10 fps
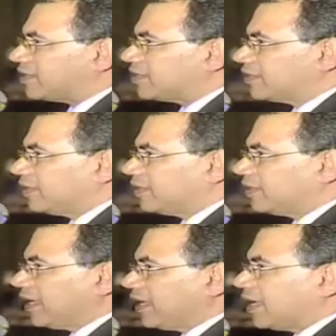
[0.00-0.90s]
dynamic
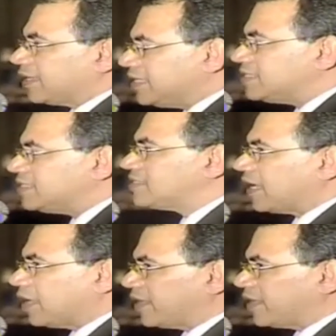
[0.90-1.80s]
by its very nature.